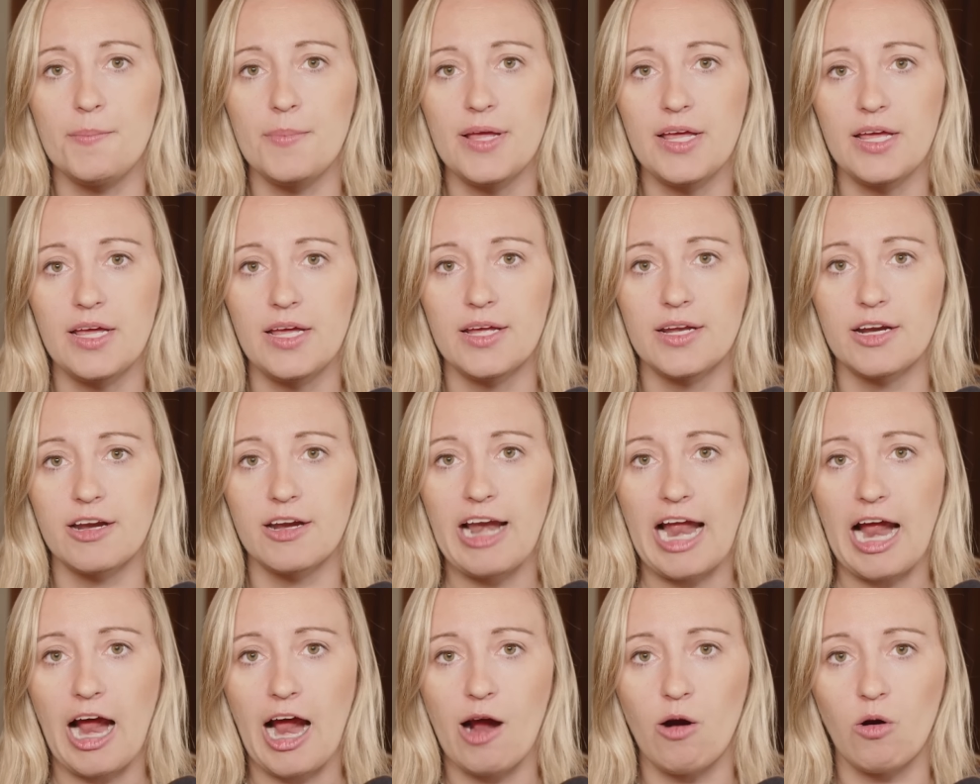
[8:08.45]

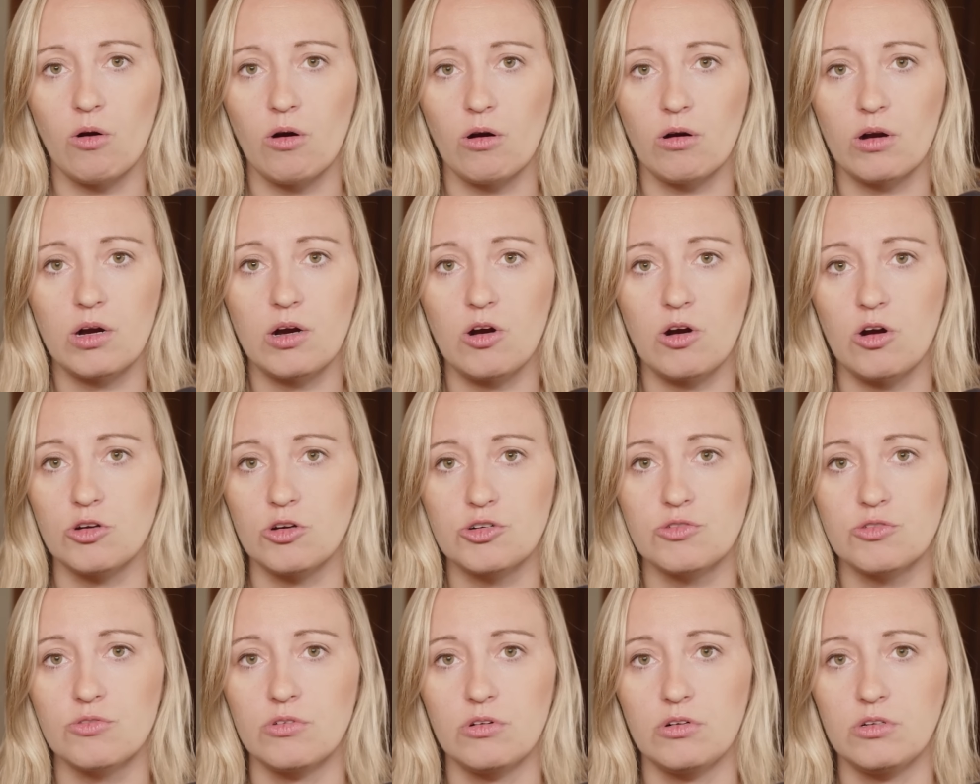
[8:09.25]
in our
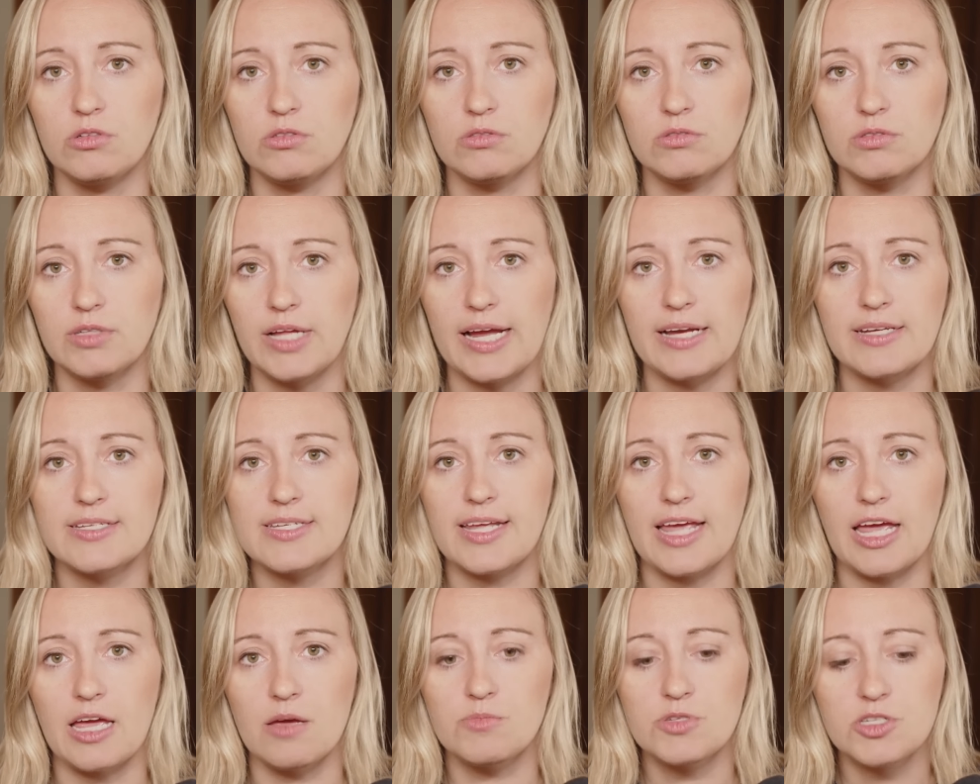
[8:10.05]
cultural
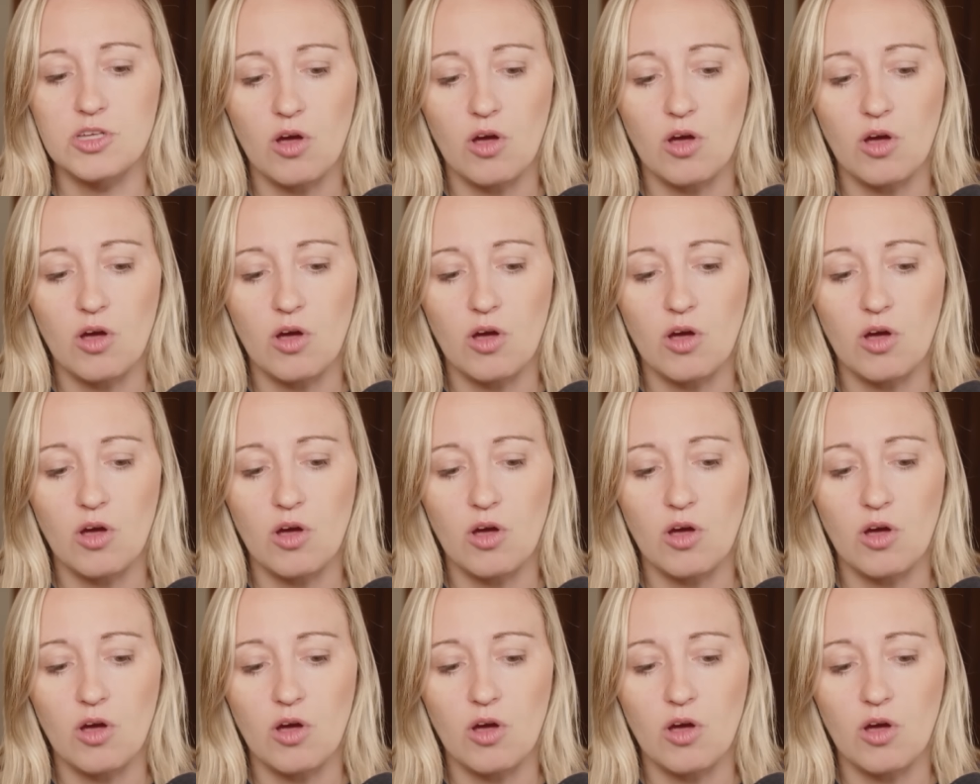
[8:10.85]
landscape.